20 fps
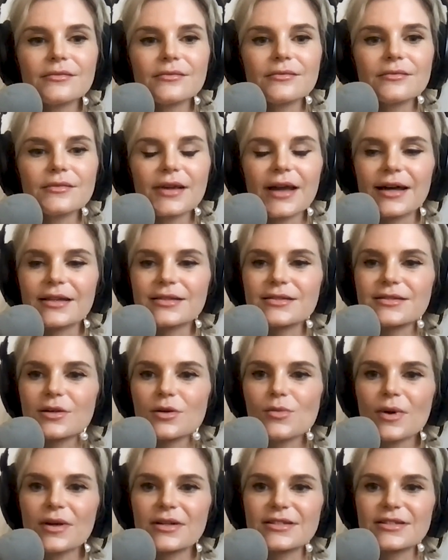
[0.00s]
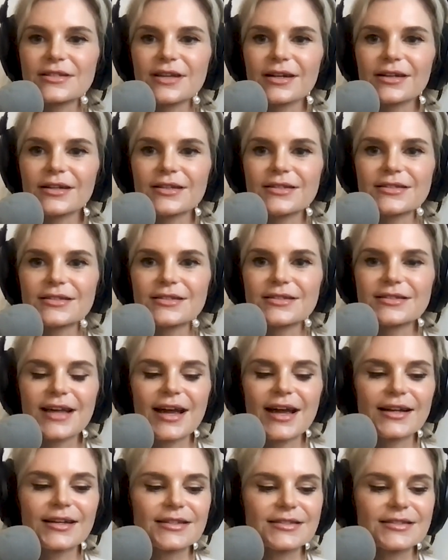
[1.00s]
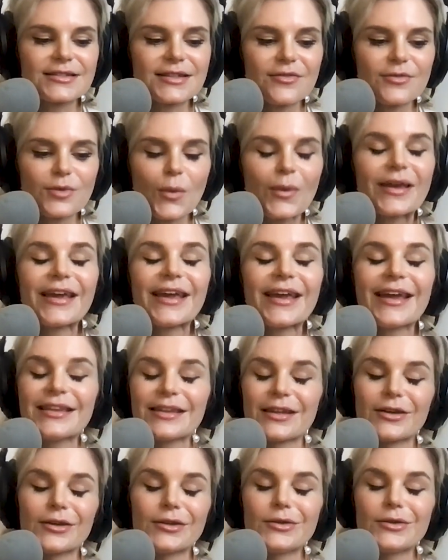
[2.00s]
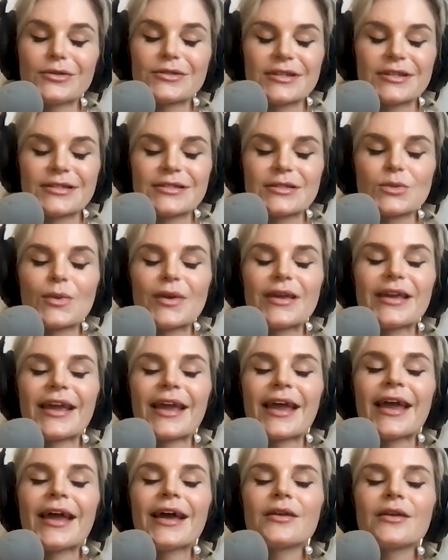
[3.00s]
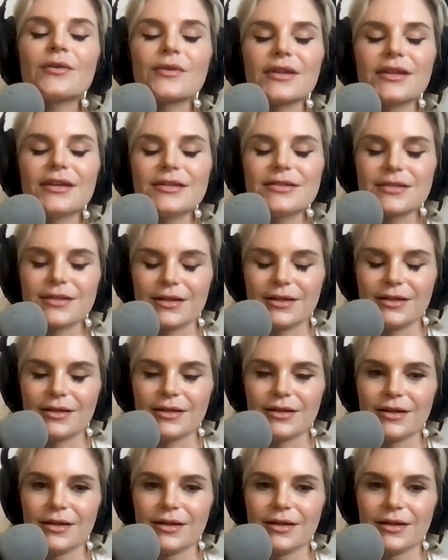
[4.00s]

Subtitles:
We got so much stuckness and stagnant stuff, but we can. The good news is we can release it.